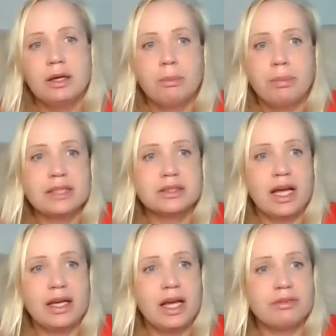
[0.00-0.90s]
But
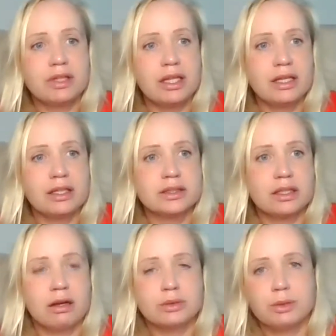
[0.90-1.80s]
I have clients
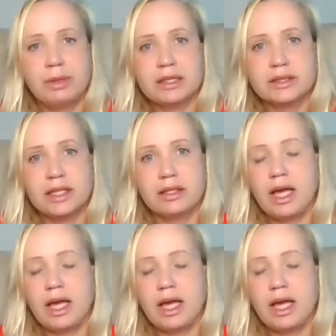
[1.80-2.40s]
that come to me and say,